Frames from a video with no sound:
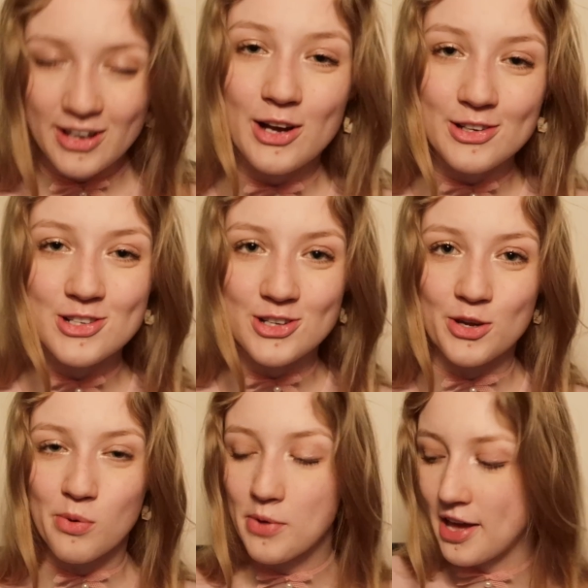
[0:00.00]
I'll just show
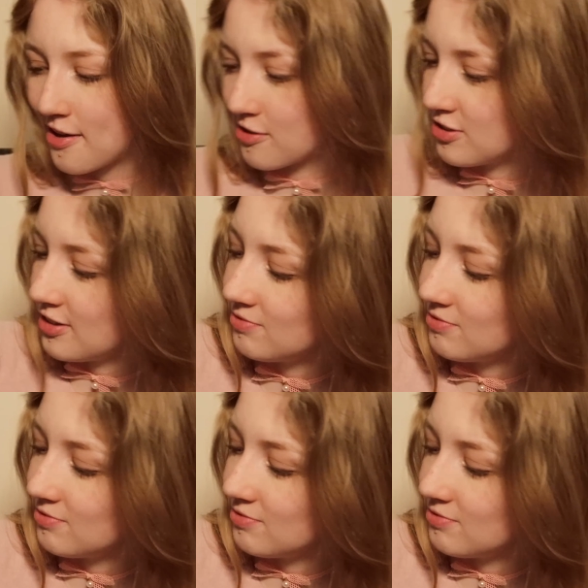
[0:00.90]
you what we have.